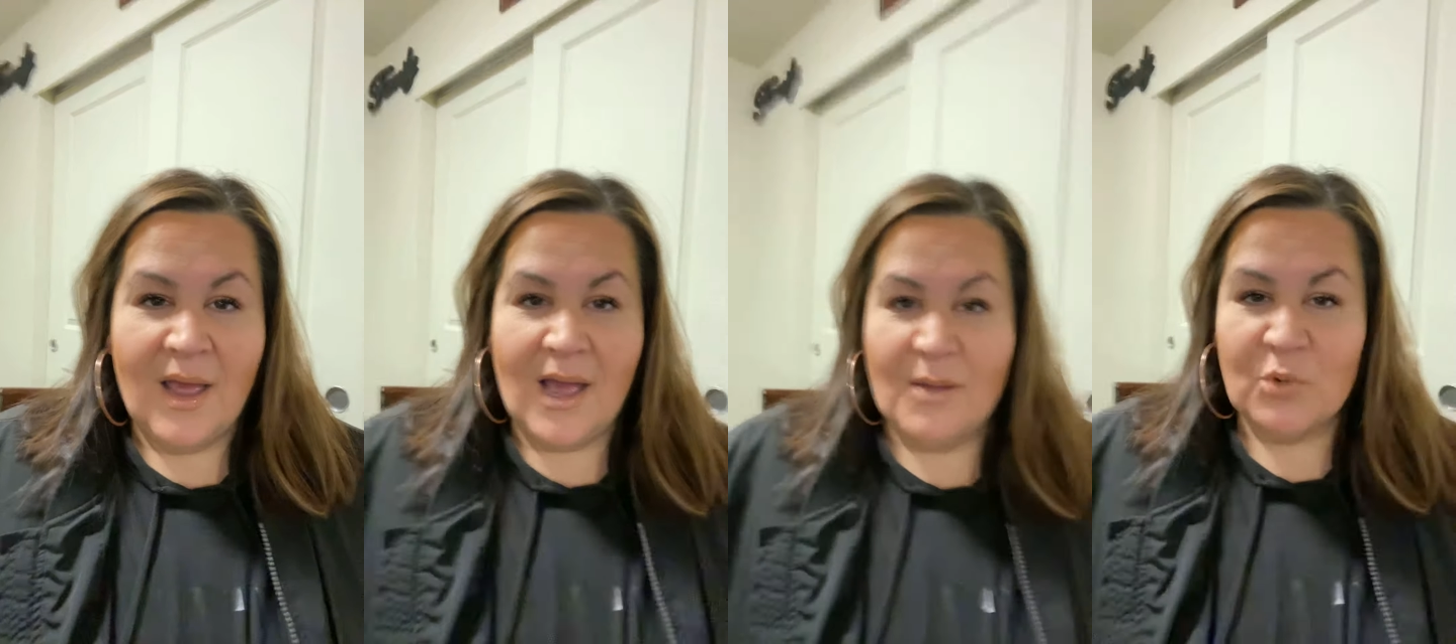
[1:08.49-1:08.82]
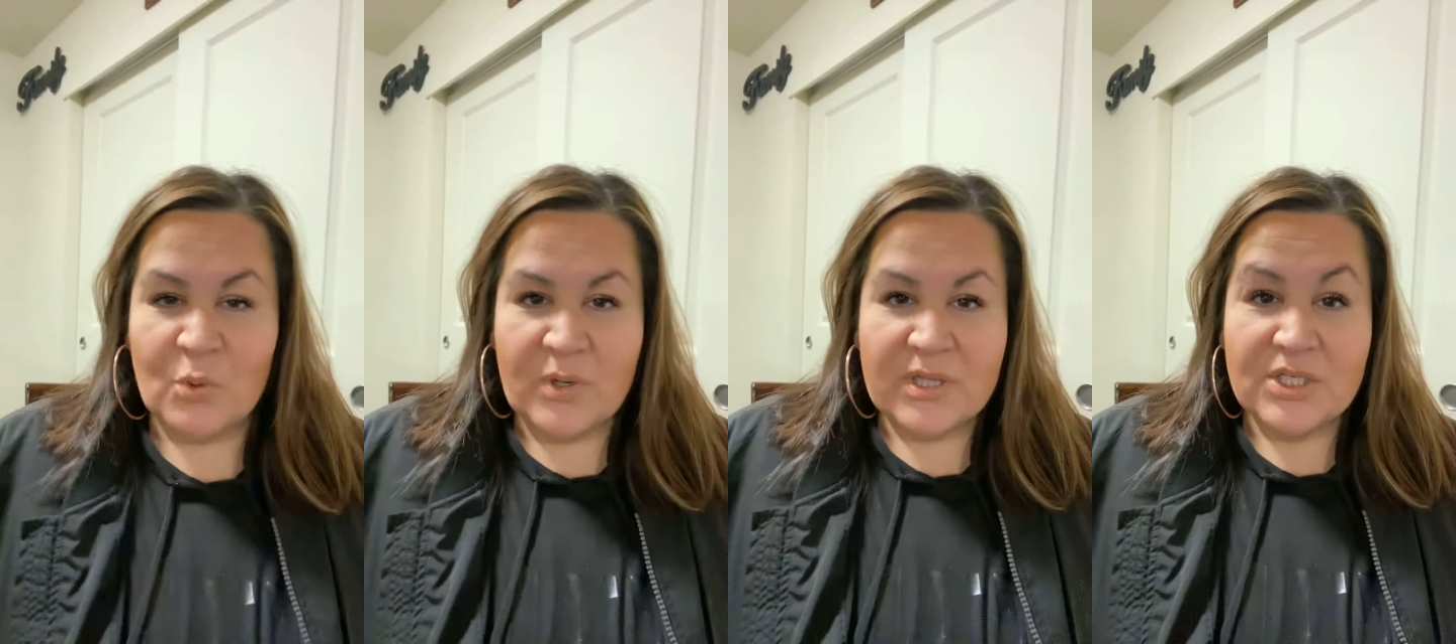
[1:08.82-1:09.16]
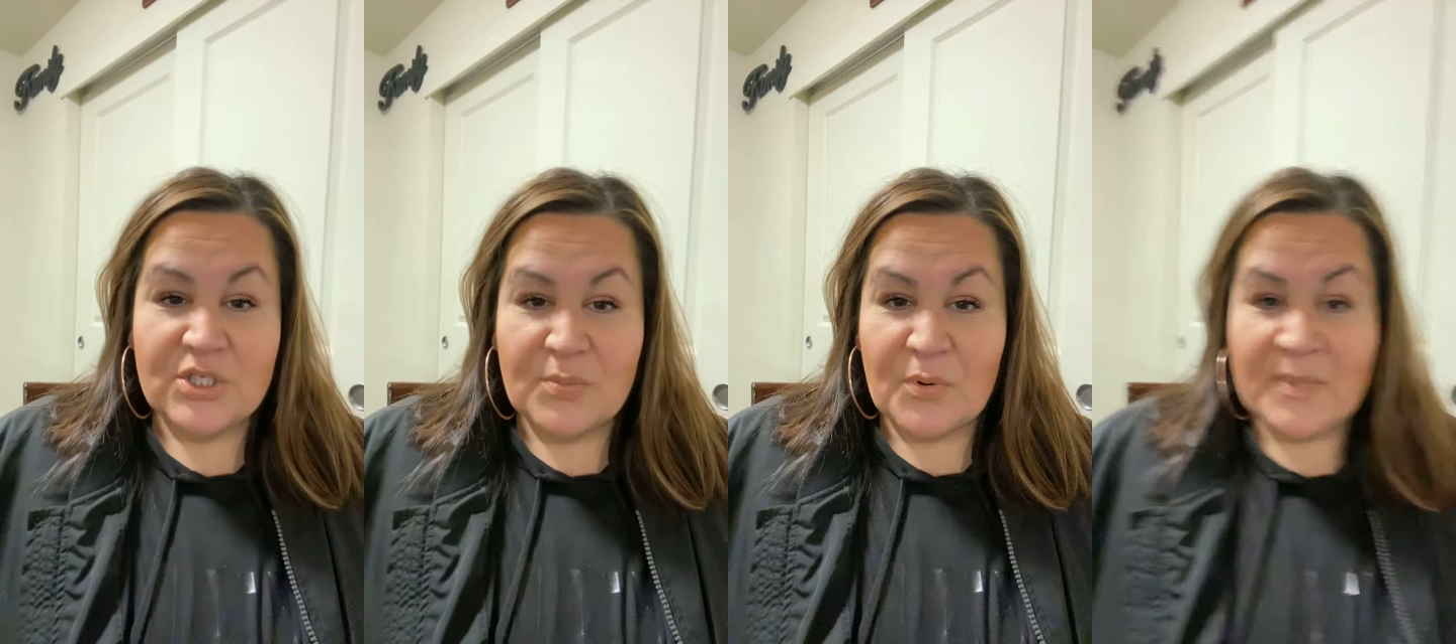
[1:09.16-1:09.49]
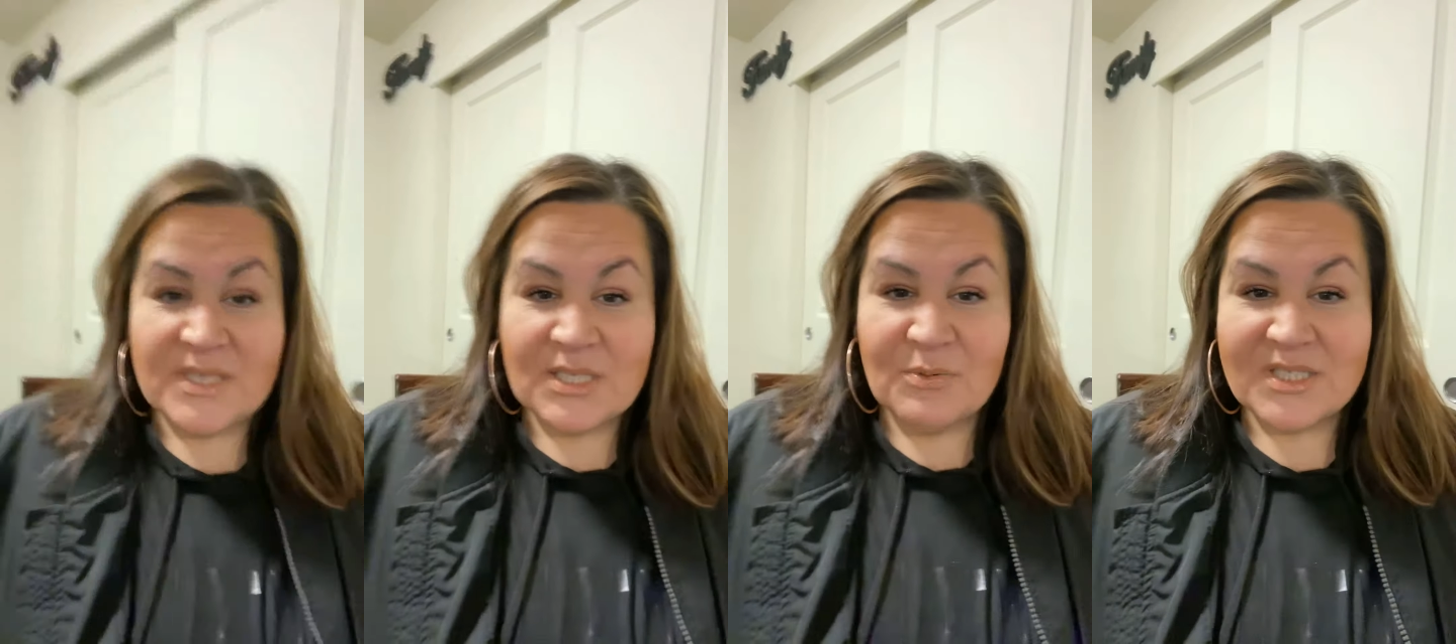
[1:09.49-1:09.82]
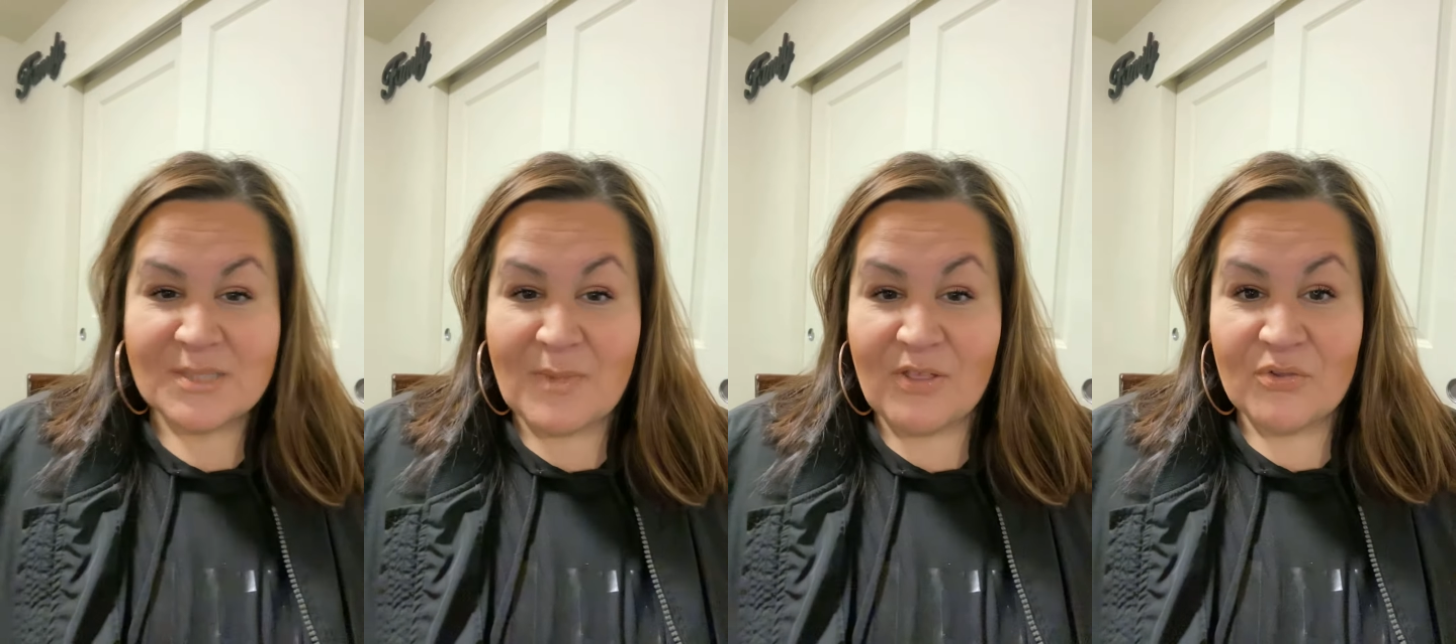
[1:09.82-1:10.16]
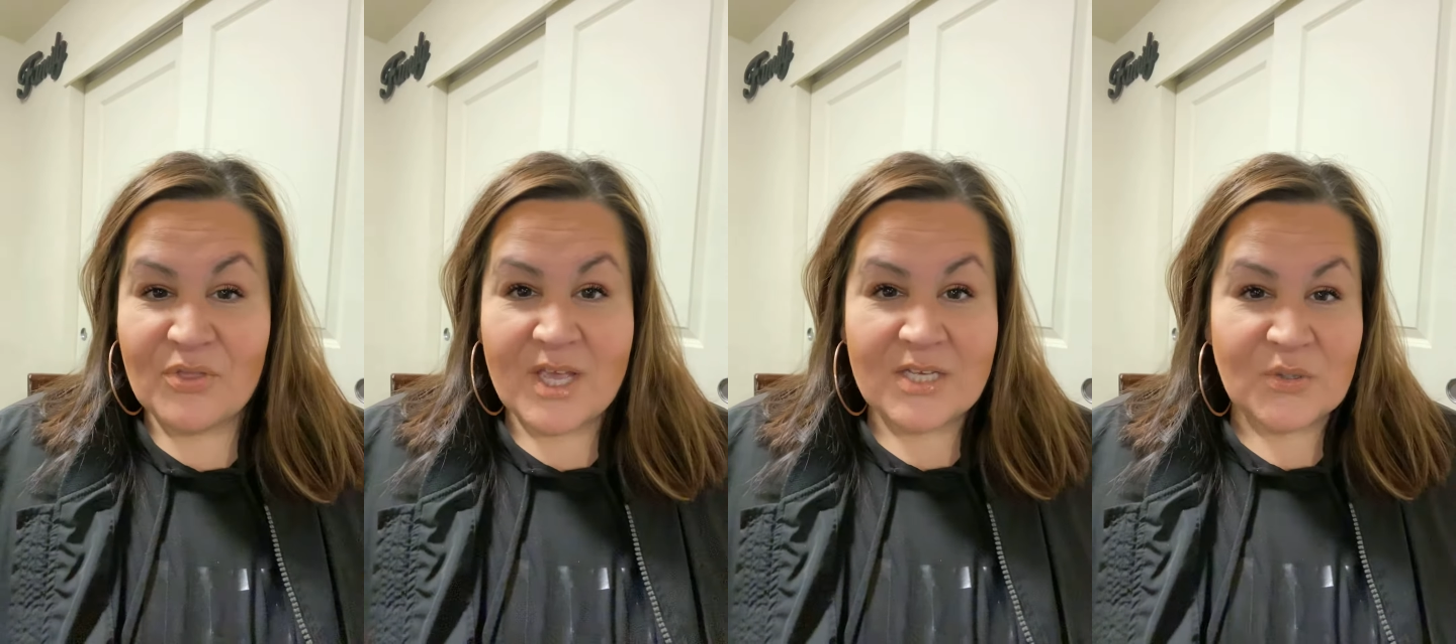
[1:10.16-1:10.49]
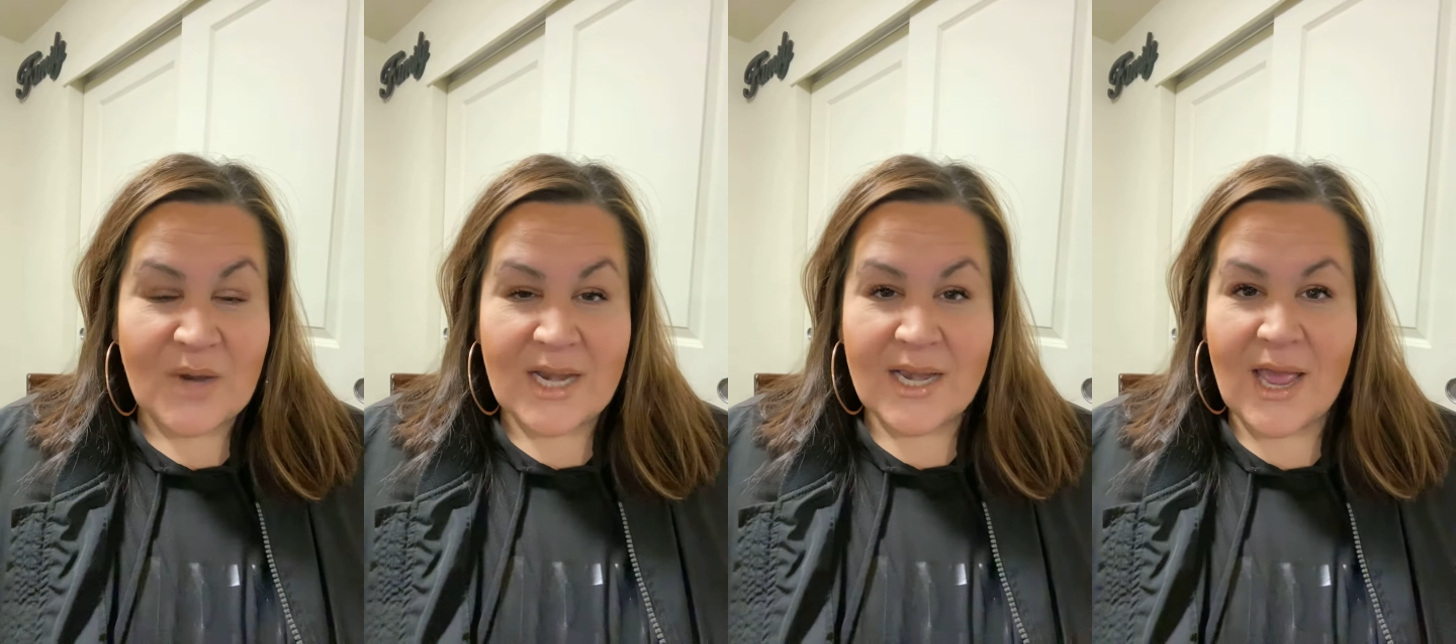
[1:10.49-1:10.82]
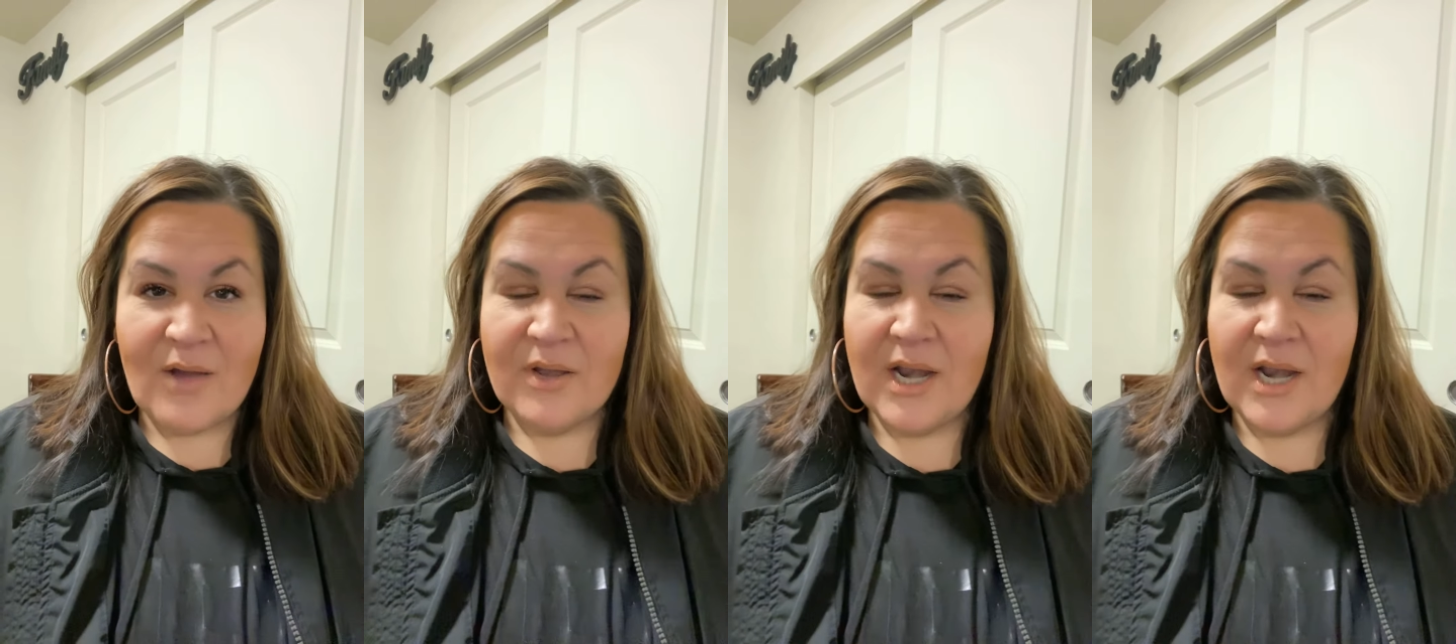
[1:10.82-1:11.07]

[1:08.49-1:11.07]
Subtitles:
We're really super busy with some other things right now,